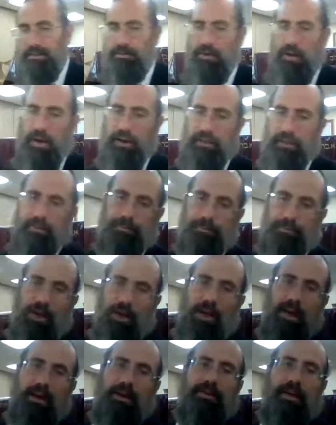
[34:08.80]
pshat,
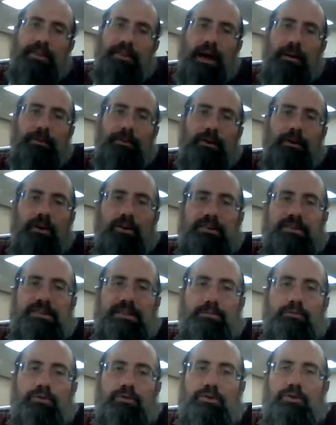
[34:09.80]
that the
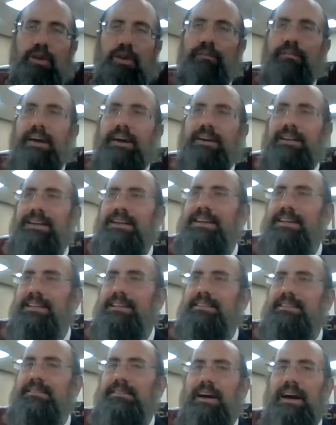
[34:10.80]
Apikosim will never
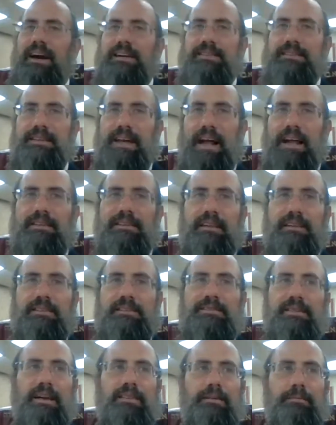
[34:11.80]
listen to Chazal to
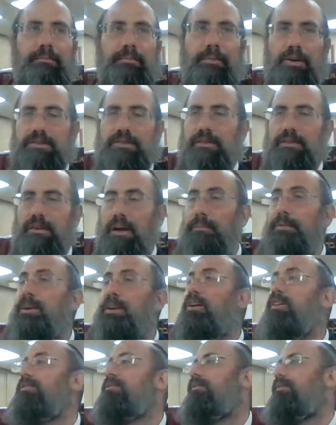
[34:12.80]
understand the Pasuk. And
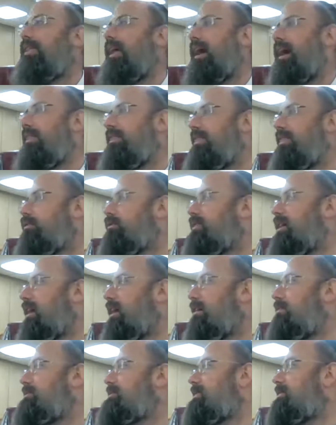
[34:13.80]
because of that, they'll
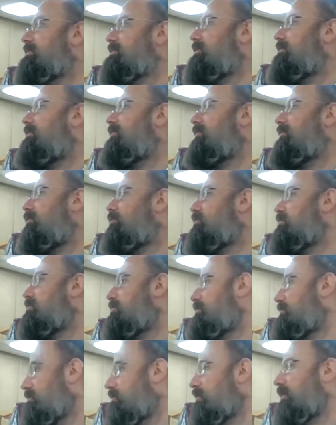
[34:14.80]
get themselves confused
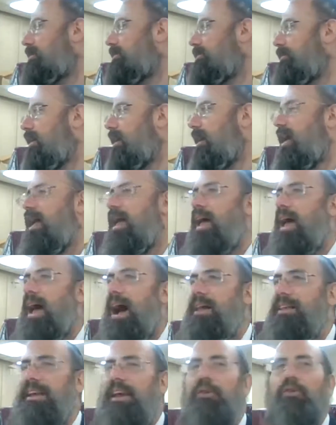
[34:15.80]
with Succa.
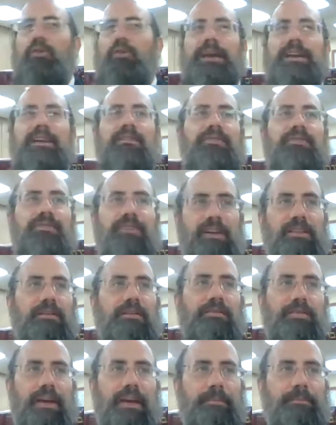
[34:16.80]
And here we're making fun
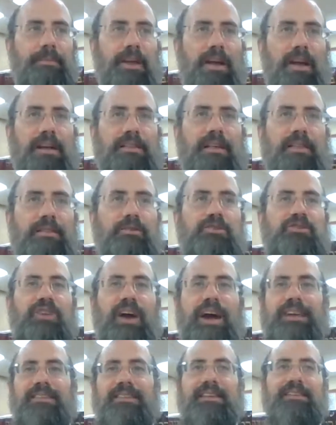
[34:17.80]
of them, that they were
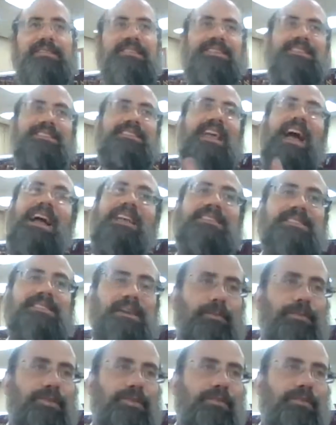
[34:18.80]
trying to understand
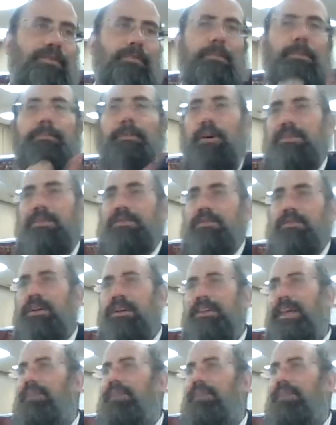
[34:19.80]
something from a Pasuk, and